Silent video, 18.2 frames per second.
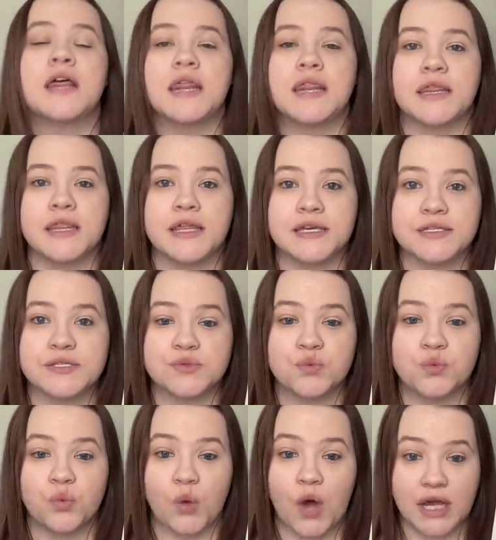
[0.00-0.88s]
This
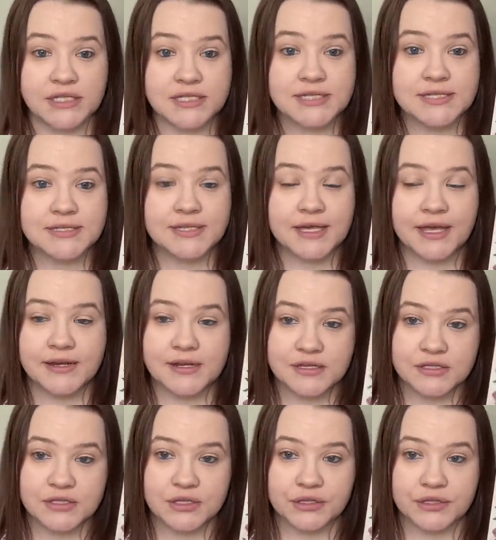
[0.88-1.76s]
was an
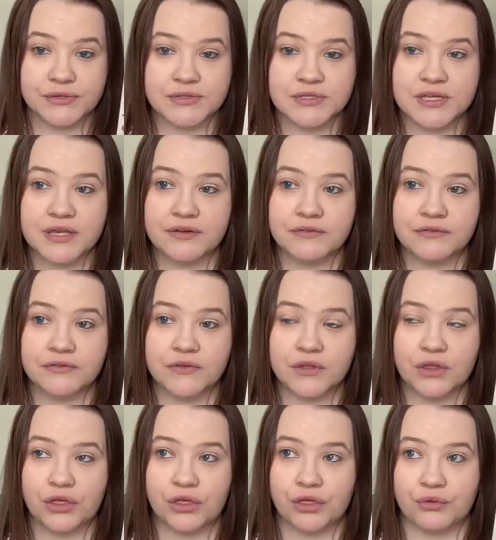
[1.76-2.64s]
exclusive
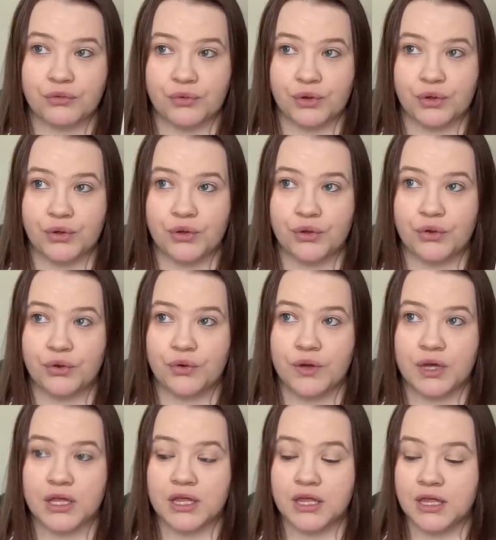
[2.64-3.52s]
through